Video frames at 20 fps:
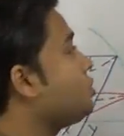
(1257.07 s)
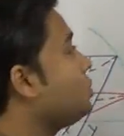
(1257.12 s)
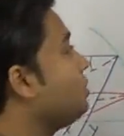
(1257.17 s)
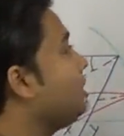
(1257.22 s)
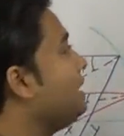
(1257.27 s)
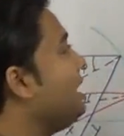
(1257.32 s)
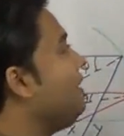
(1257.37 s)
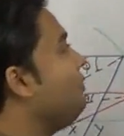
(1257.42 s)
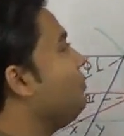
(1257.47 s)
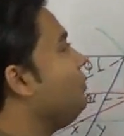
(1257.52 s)
So
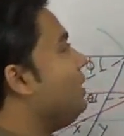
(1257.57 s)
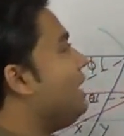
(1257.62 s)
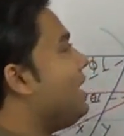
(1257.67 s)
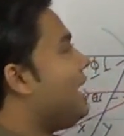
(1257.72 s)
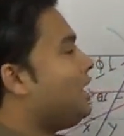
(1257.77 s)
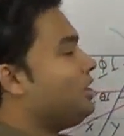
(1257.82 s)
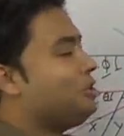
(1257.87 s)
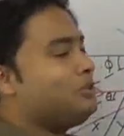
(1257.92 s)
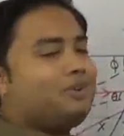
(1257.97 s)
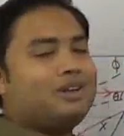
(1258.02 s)
they will
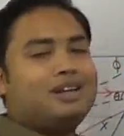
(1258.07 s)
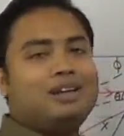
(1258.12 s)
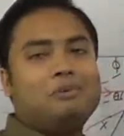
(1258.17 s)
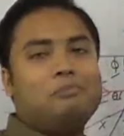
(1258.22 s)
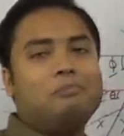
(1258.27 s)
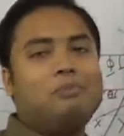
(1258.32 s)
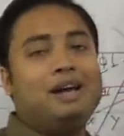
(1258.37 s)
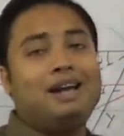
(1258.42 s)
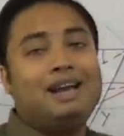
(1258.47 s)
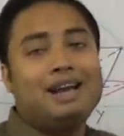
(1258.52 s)
actually
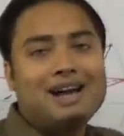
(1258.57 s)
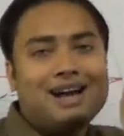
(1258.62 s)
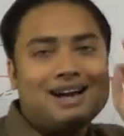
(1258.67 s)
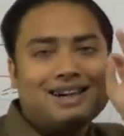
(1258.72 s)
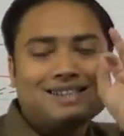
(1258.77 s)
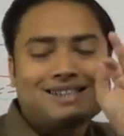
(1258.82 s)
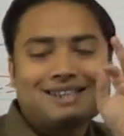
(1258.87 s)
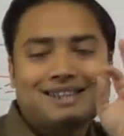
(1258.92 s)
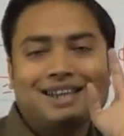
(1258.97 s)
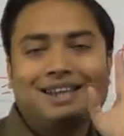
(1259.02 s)
meet
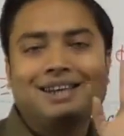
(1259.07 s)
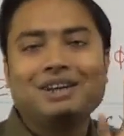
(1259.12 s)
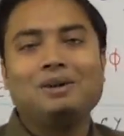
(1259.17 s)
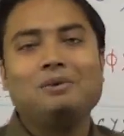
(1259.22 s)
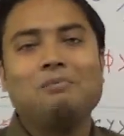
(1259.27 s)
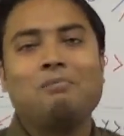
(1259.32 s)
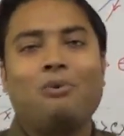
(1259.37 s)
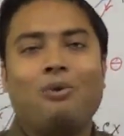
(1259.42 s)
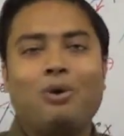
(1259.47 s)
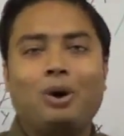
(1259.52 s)
at a
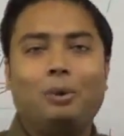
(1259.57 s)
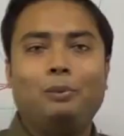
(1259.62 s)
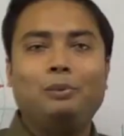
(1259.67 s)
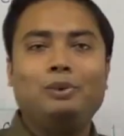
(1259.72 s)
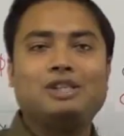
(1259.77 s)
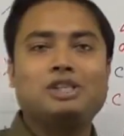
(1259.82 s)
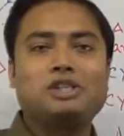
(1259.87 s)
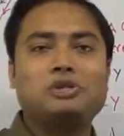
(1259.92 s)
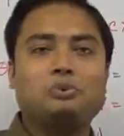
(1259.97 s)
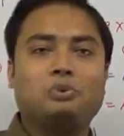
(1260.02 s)
single point,
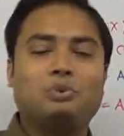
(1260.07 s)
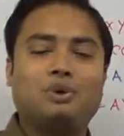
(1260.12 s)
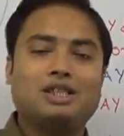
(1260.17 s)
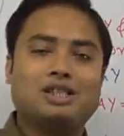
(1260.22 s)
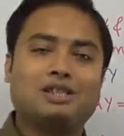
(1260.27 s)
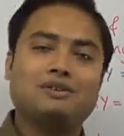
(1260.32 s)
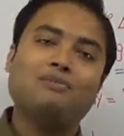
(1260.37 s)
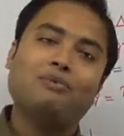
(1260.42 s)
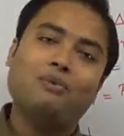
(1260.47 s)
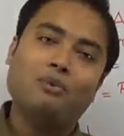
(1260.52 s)
which is known
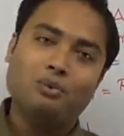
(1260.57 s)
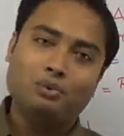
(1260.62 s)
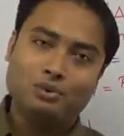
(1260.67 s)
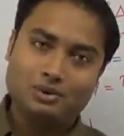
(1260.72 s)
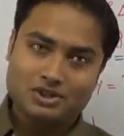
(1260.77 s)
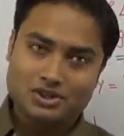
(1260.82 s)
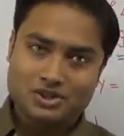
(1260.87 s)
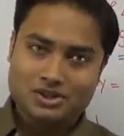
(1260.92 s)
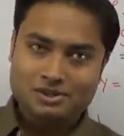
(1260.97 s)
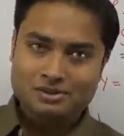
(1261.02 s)
as the
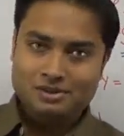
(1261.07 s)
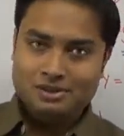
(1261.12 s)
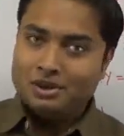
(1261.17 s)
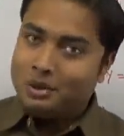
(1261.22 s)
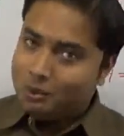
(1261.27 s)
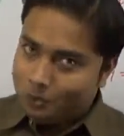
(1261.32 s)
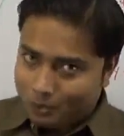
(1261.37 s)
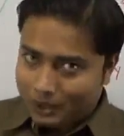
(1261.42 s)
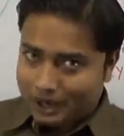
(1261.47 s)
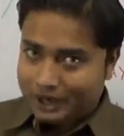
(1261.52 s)
focus,
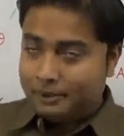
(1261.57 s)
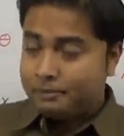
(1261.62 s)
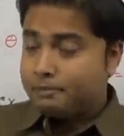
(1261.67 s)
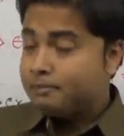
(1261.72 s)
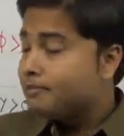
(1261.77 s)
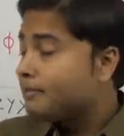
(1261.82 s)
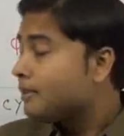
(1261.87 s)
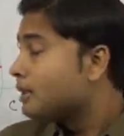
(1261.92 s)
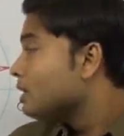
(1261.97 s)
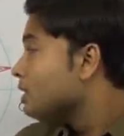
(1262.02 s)
right?